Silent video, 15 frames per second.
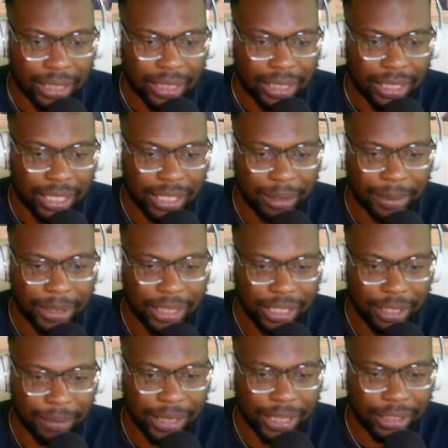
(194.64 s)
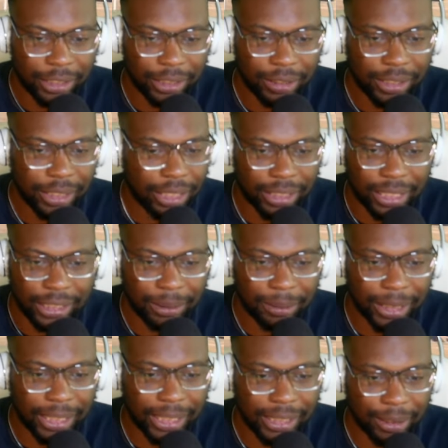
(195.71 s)
This should be this should be a chill. Yeah, this should be
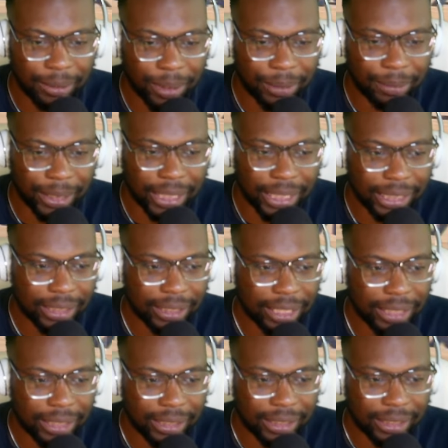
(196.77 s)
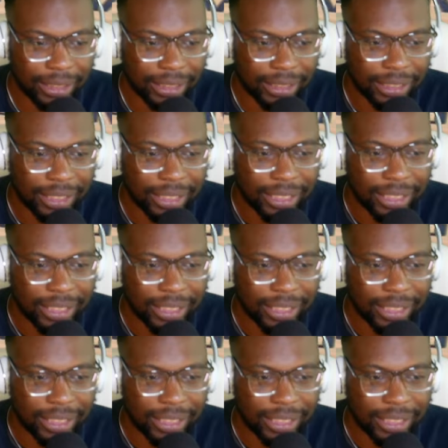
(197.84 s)
an easy win, man. I ain't gonna lie.